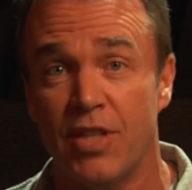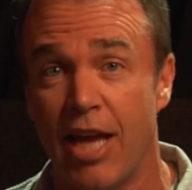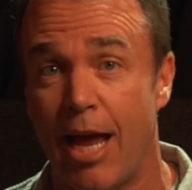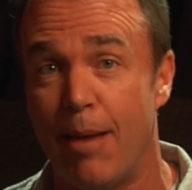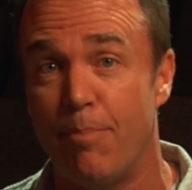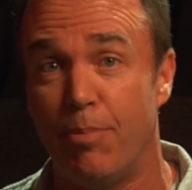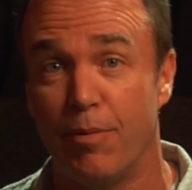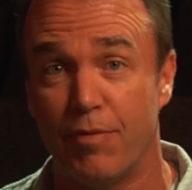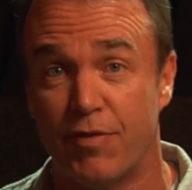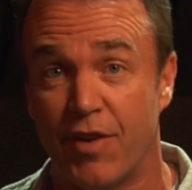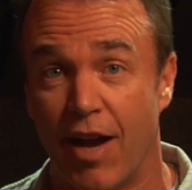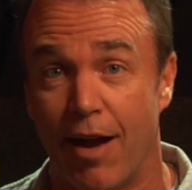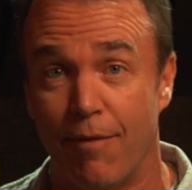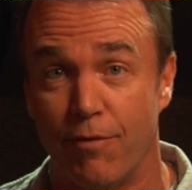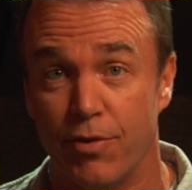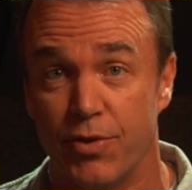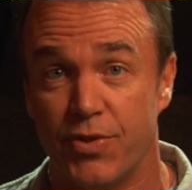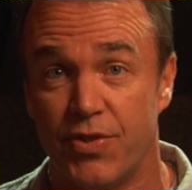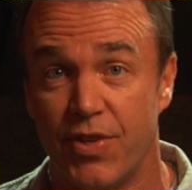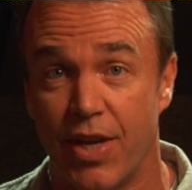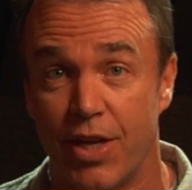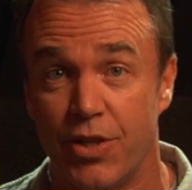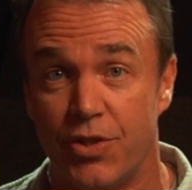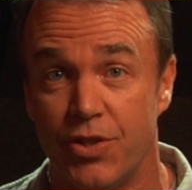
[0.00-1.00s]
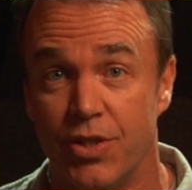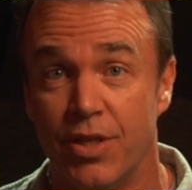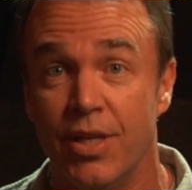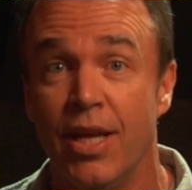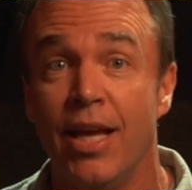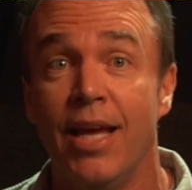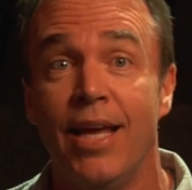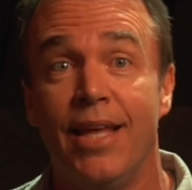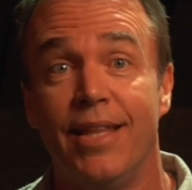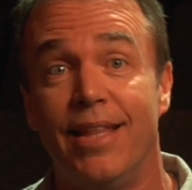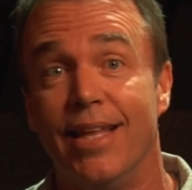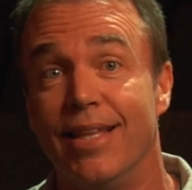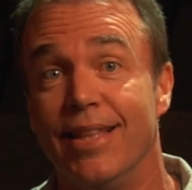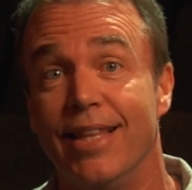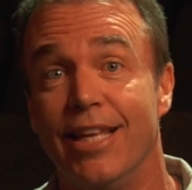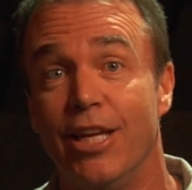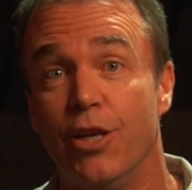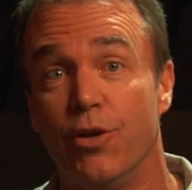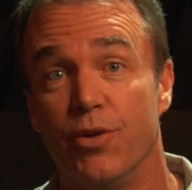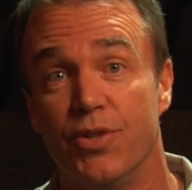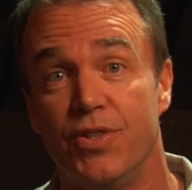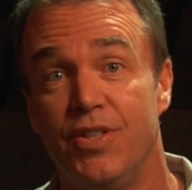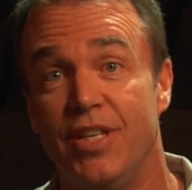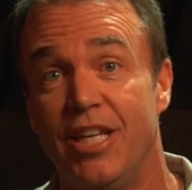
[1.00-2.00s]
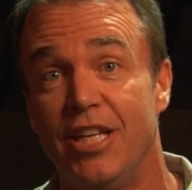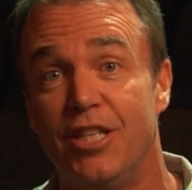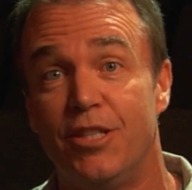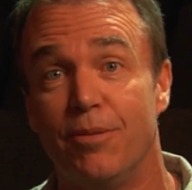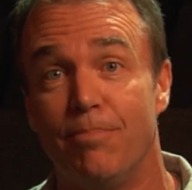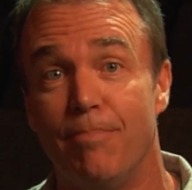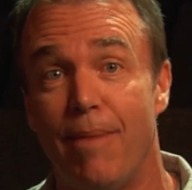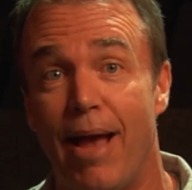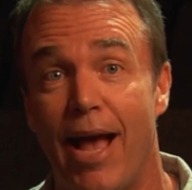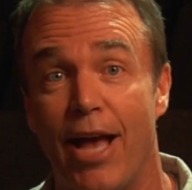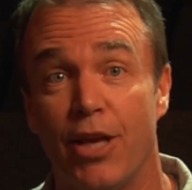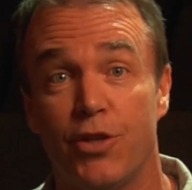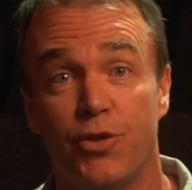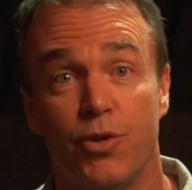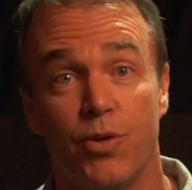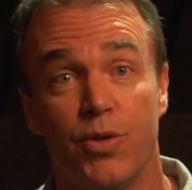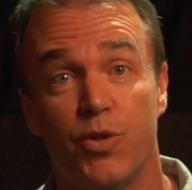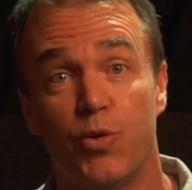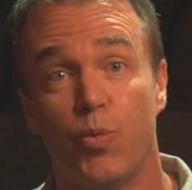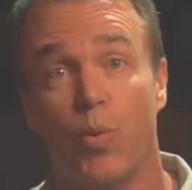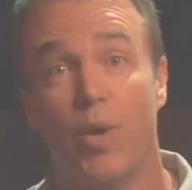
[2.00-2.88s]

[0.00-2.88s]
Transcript: type of conversation that leaders need to master is